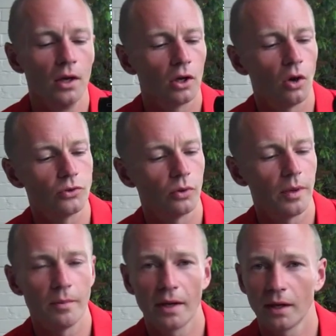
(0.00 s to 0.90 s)
Contour have
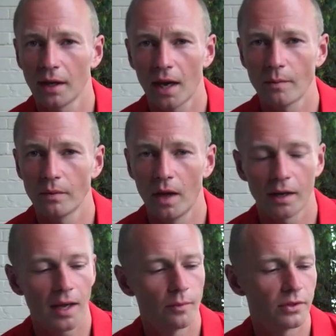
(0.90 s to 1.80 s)
been making
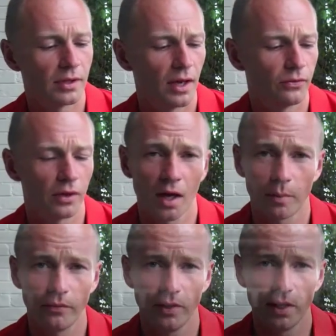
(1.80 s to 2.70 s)
cameras now for a
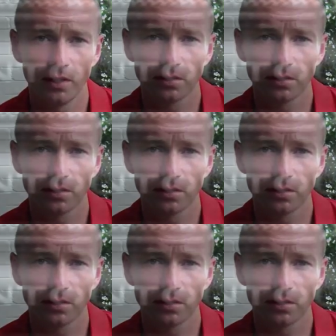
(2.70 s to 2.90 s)
couple of years.